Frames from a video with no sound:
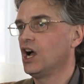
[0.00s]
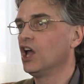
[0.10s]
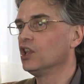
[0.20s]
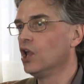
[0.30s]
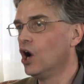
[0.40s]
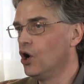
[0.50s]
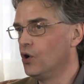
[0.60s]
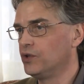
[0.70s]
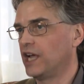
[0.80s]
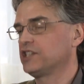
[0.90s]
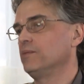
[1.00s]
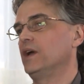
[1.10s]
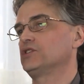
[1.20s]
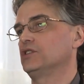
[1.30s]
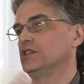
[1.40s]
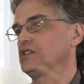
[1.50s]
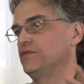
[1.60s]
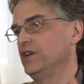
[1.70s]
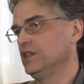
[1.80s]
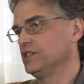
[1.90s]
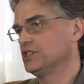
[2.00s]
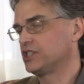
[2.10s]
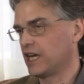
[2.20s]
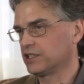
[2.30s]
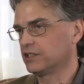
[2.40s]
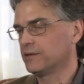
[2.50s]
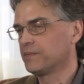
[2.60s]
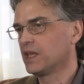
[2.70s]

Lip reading: alone, not to mention the civilian sector.